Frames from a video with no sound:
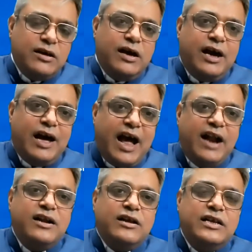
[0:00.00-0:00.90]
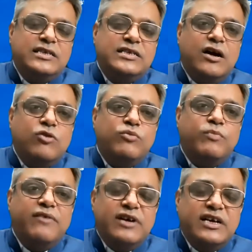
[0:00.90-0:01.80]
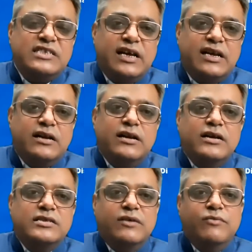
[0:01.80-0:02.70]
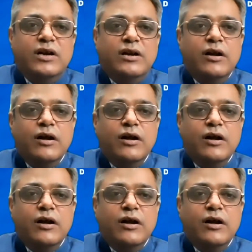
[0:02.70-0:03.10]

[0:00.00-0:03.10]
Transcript: a hand reaching out to my waist, and someone